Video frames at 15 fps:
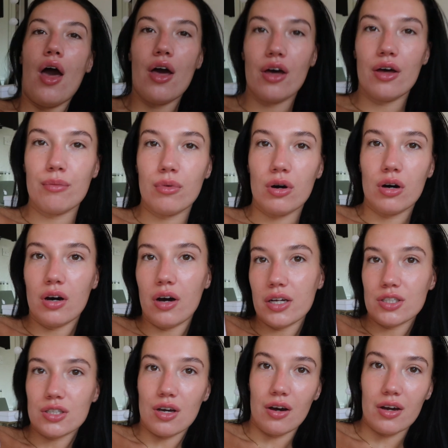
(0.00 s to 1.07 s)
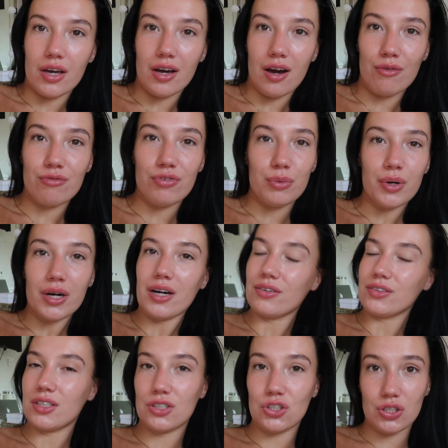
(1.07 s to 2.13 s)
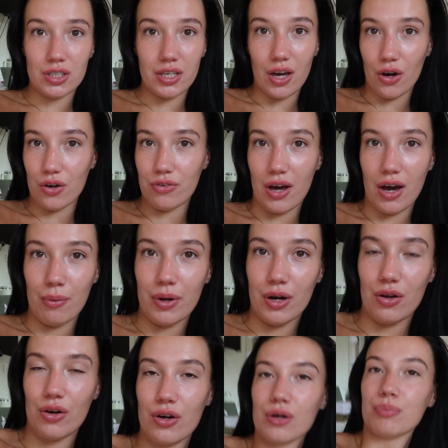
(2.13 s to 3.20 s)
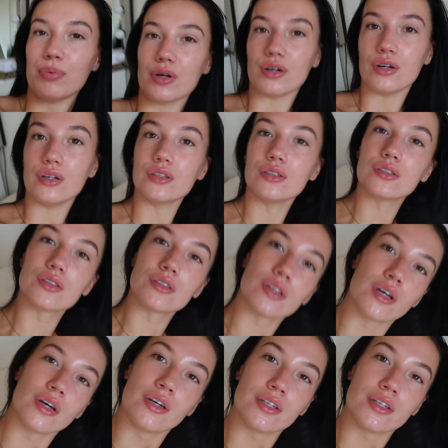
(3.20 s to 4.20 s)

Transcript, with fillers: Um, I just can't get comfy. We're gonna have to just get over how we look because